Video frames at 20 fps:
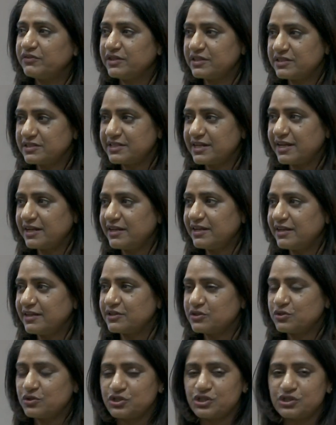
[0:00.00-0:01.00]
first 10
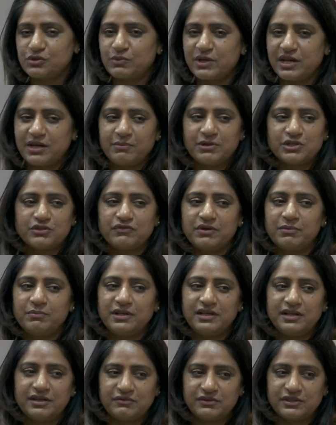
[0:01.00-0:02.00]
years, so she's very much
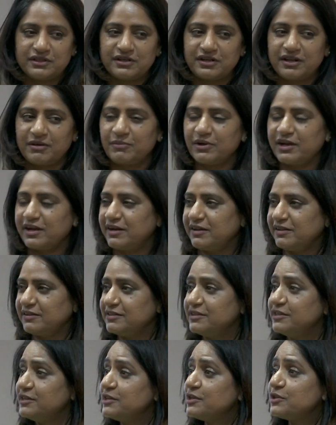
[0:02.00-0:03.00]
familiar with the Ramayana.
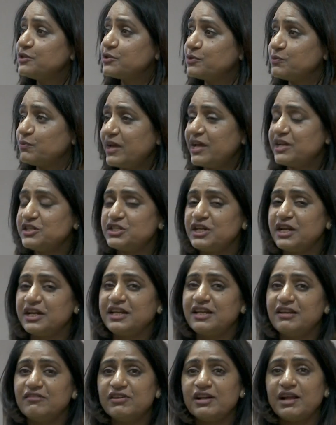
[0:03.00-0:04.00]
So where she
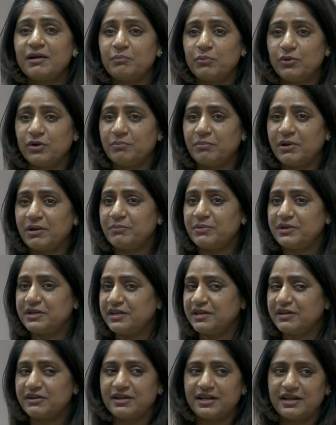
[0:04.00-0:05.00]
had given up on
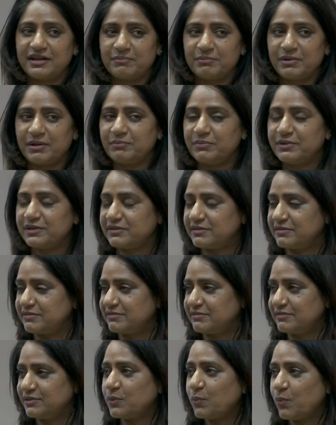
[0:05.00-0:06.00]
puppeteering and puppet
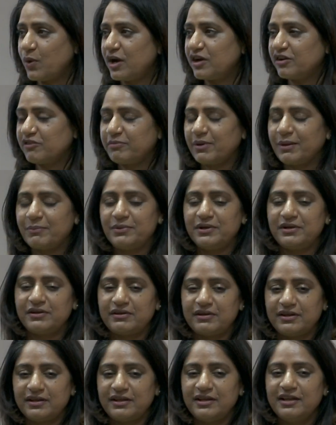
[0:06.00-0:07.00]
the world of
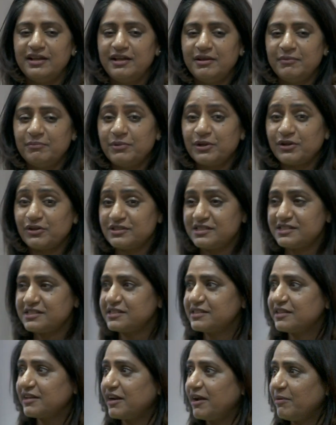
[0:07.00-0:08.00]
puppetry, because it's
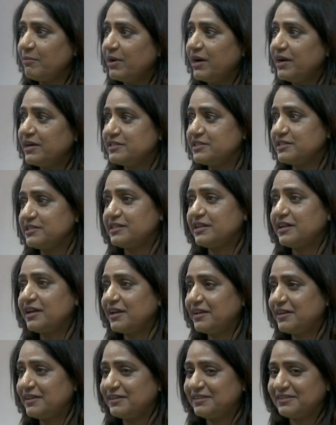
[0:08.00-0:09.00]
the Ramayana, she said,
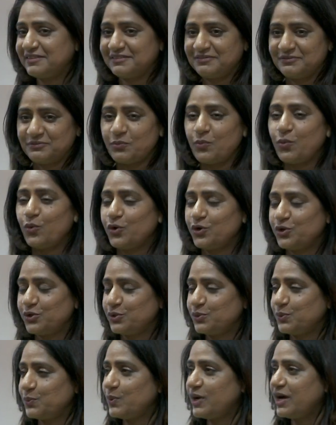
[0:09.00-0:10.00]
I want
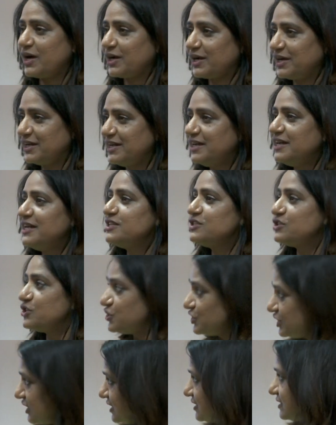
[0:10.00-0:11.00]
to work. So
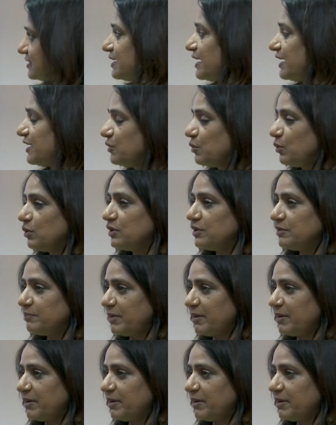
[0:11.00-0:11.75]
she designed all the